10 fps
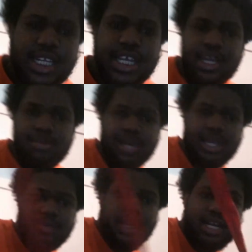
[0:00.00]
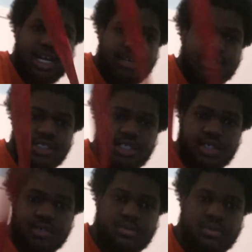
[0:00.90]
the headband right now,
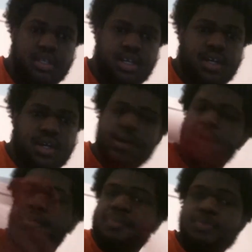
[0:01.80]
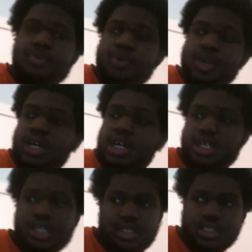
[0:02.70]
so
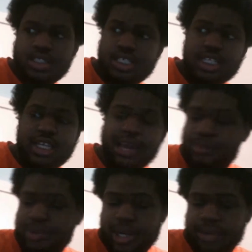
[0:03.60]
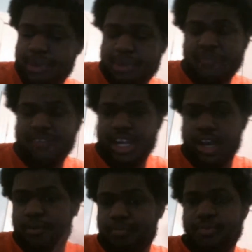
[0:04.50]
we'll get to that when I make my
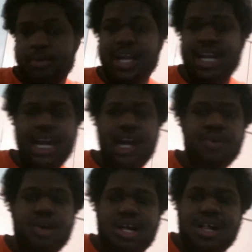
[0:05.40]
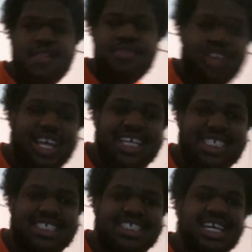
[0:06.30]
video. But right now,
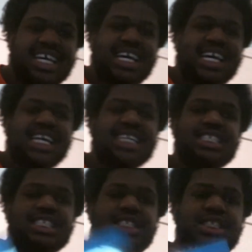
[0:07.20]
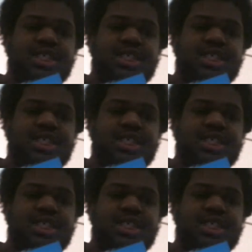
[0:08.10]
this is a